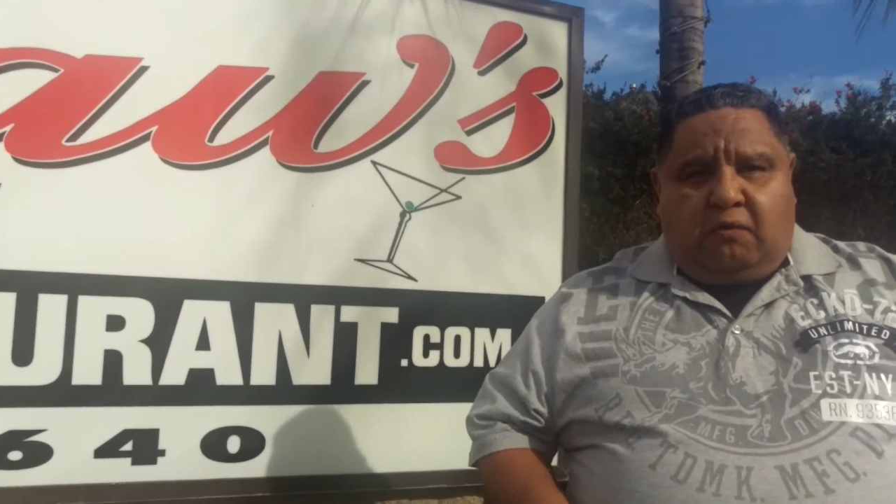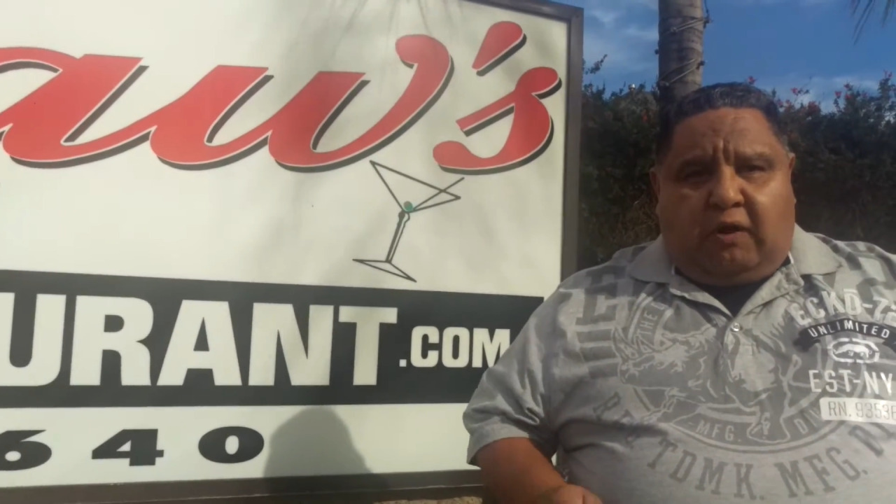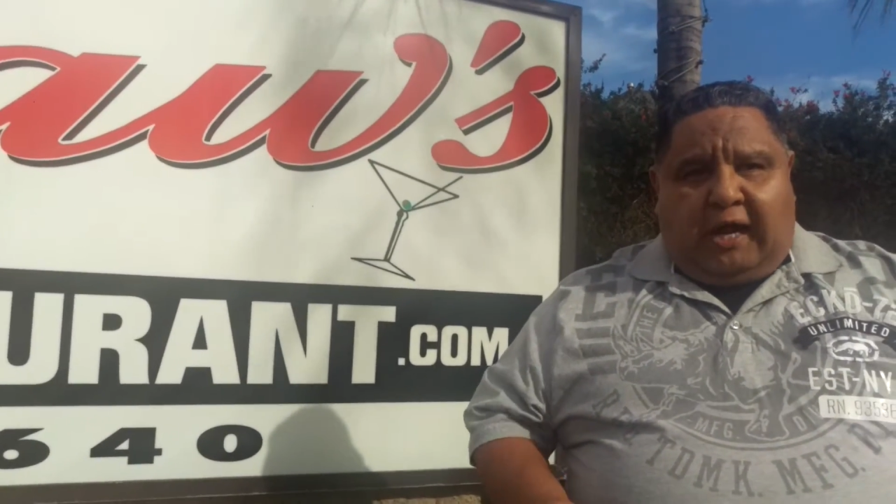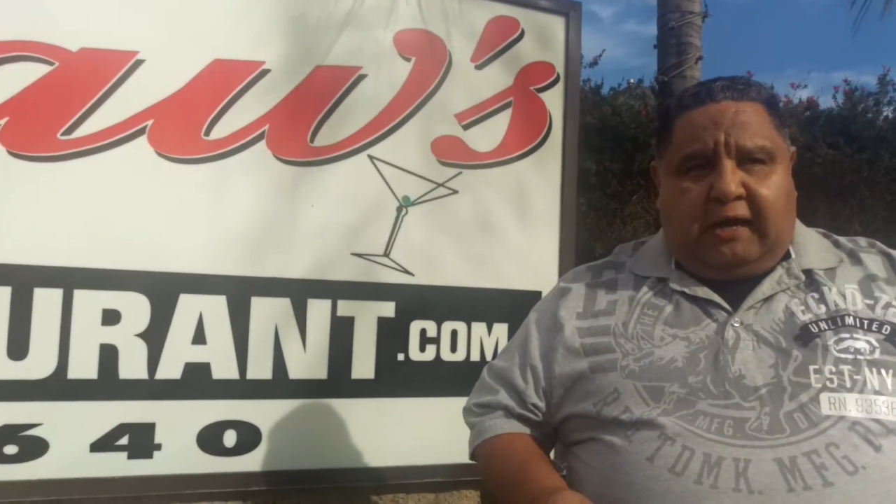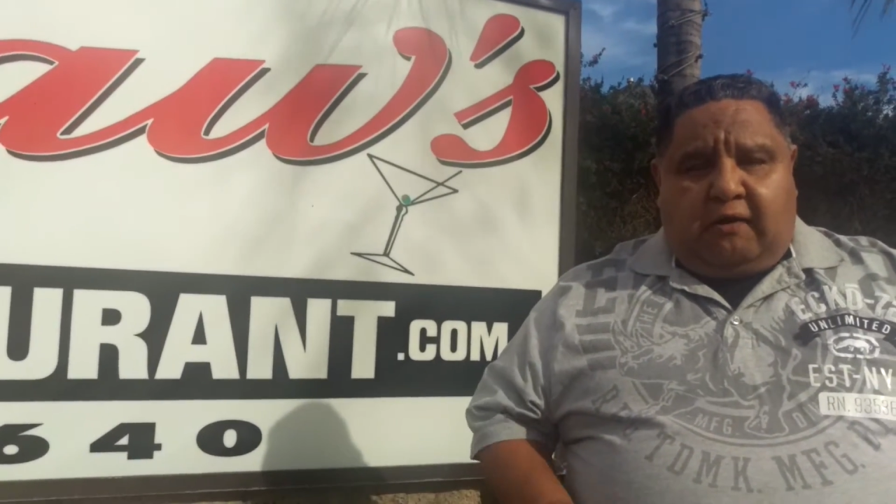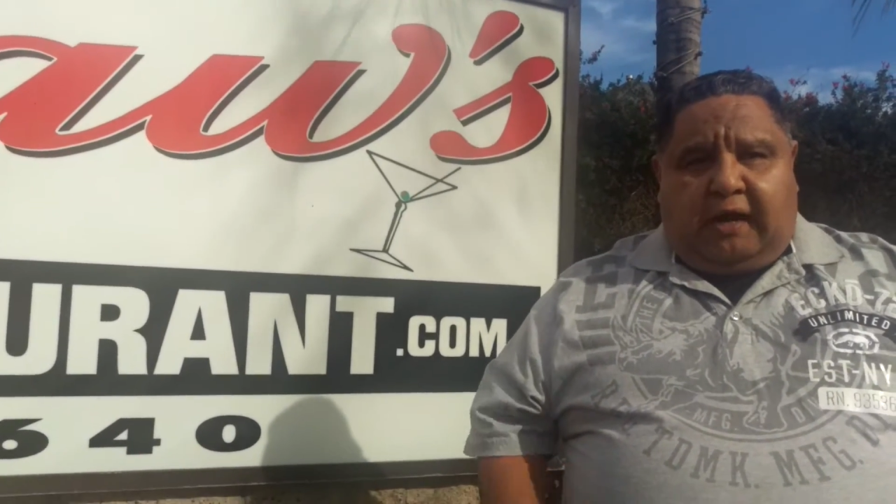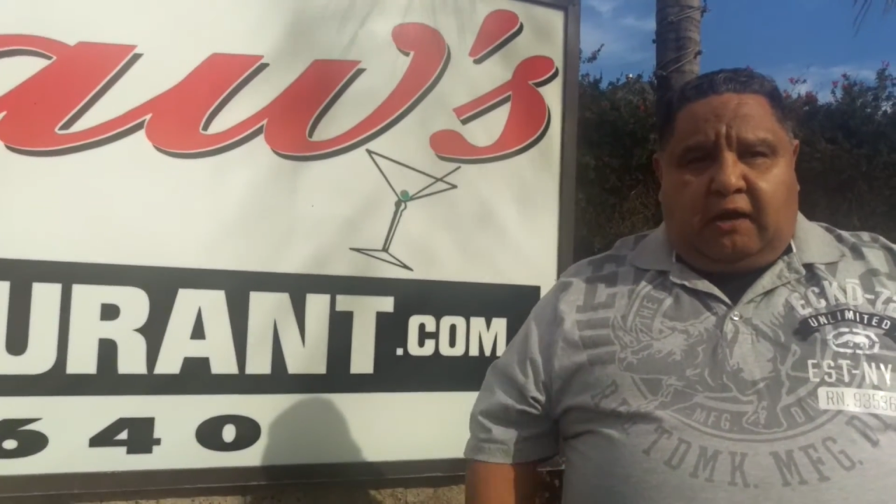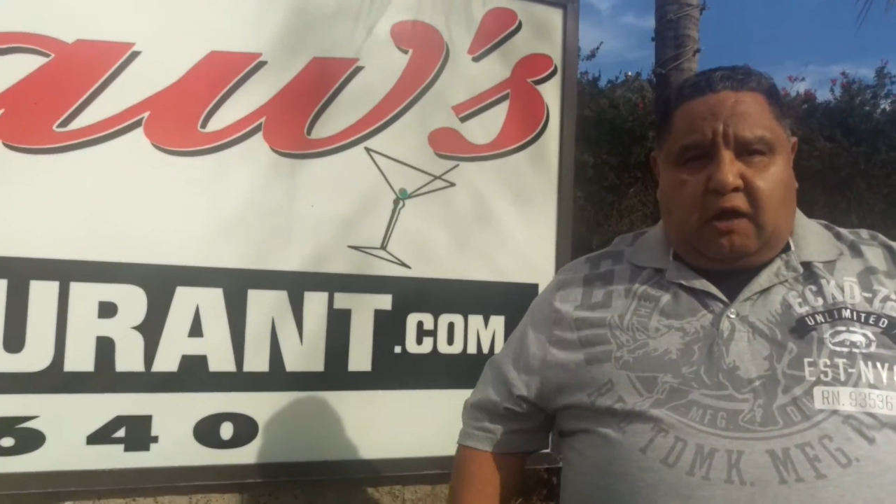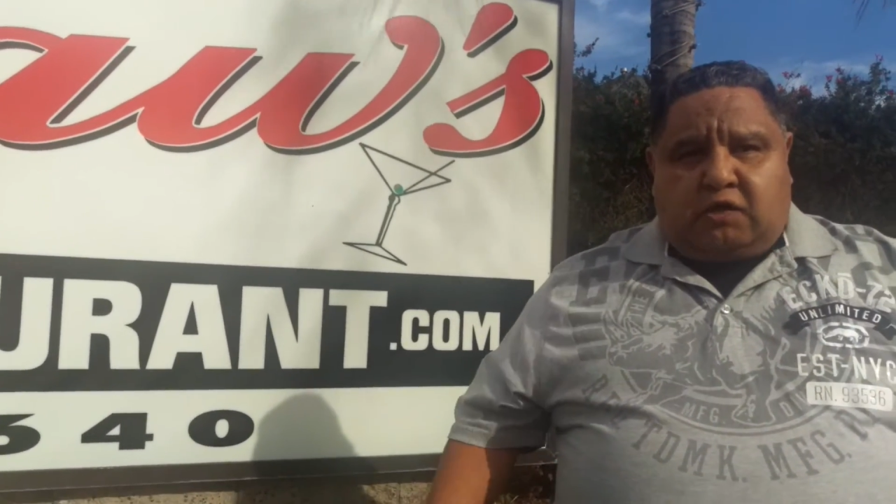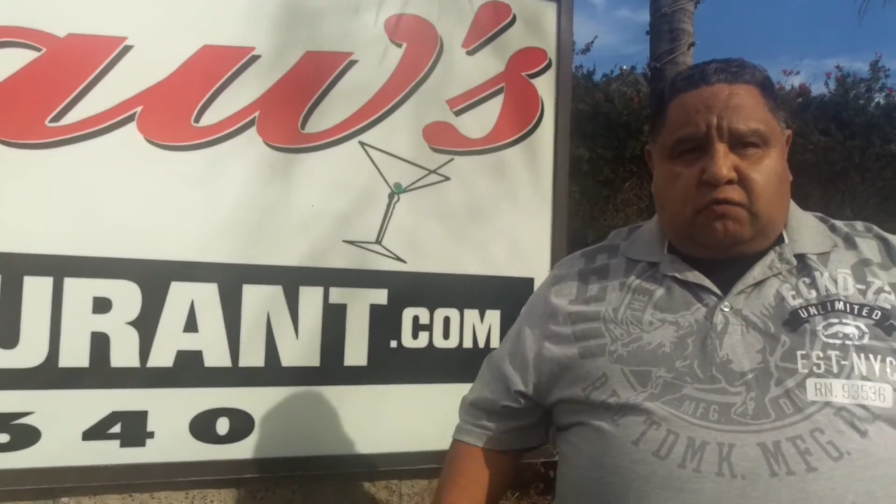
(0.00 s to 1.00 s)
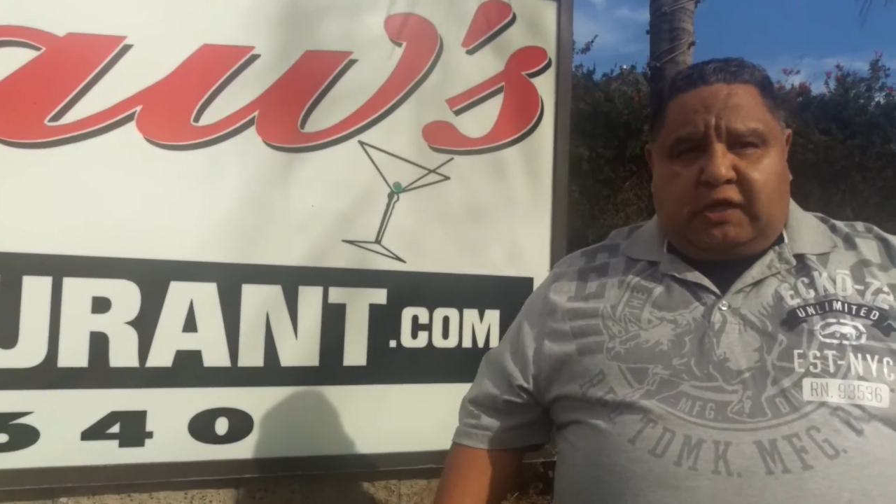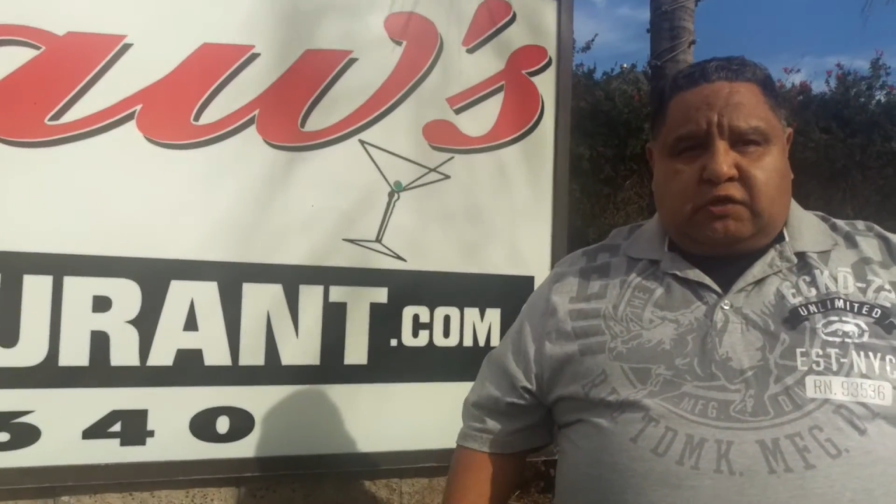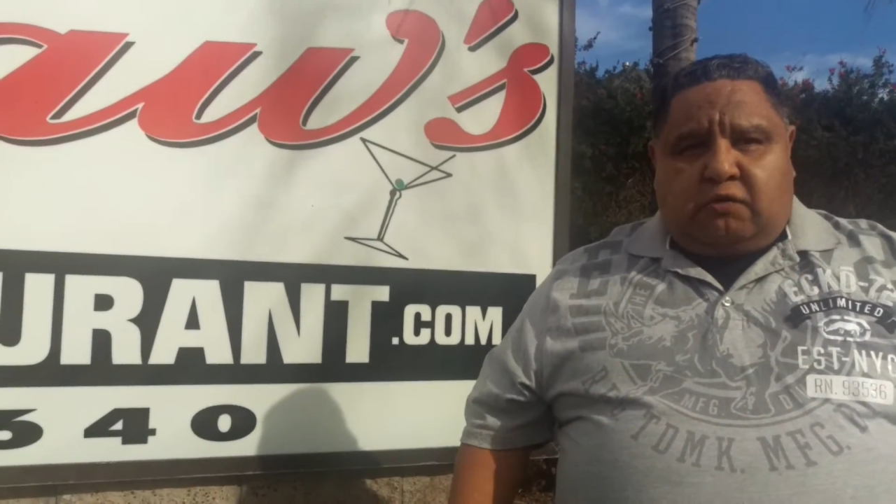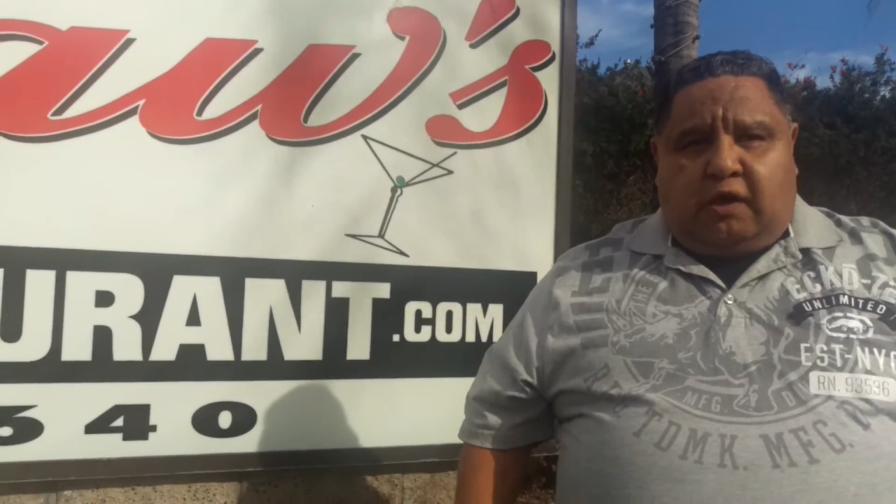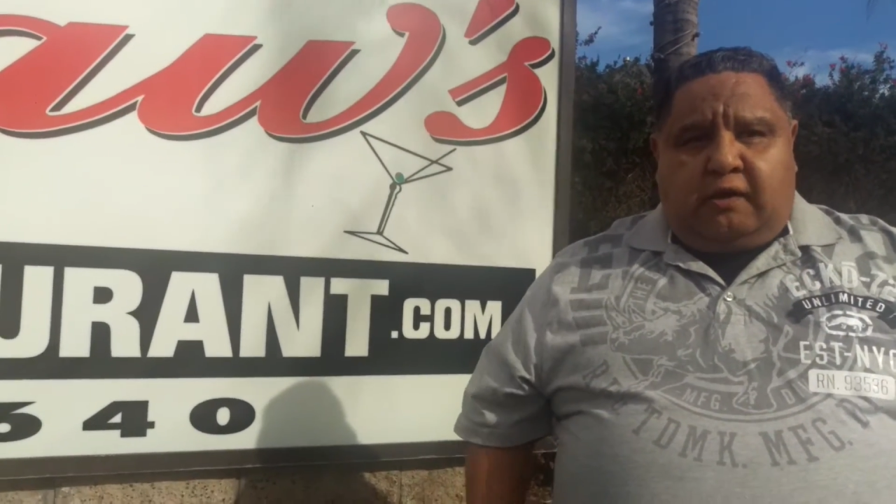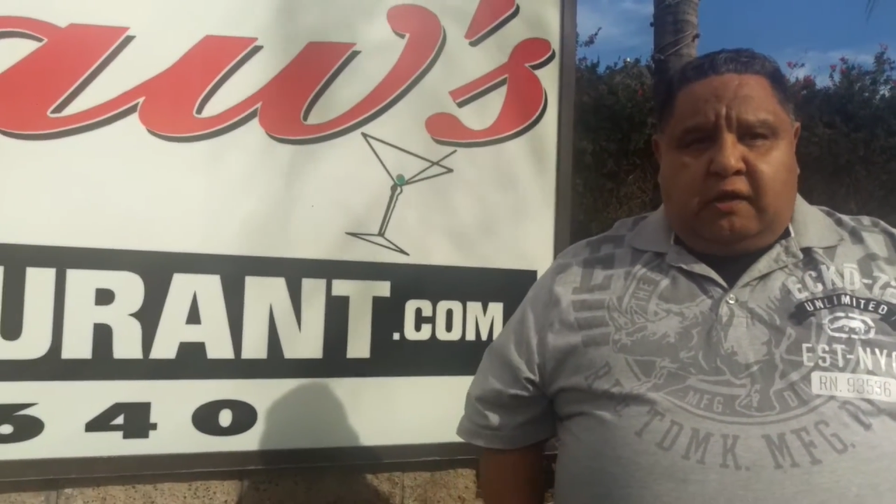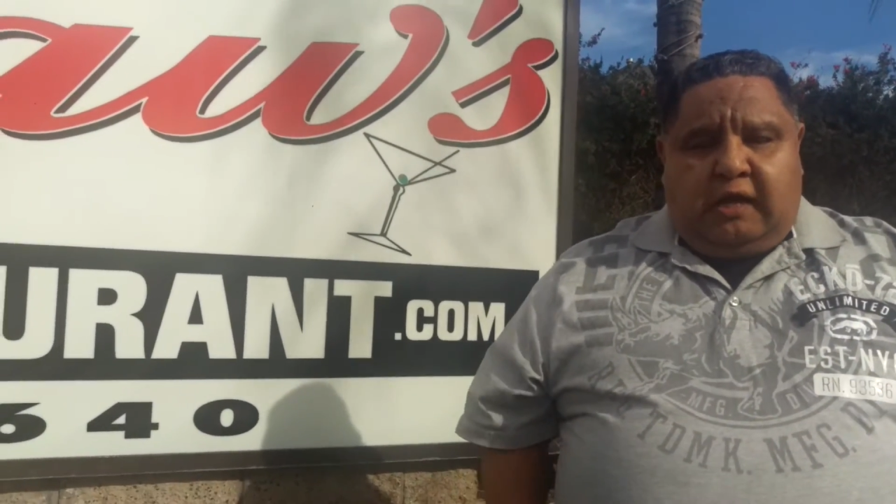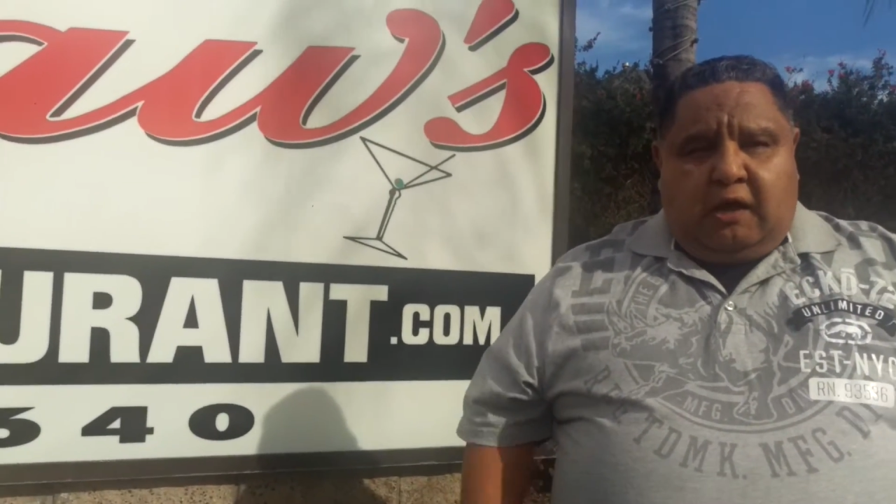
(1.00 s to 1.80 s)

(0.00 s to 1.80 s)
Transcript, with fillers: right here at Law's Restaurant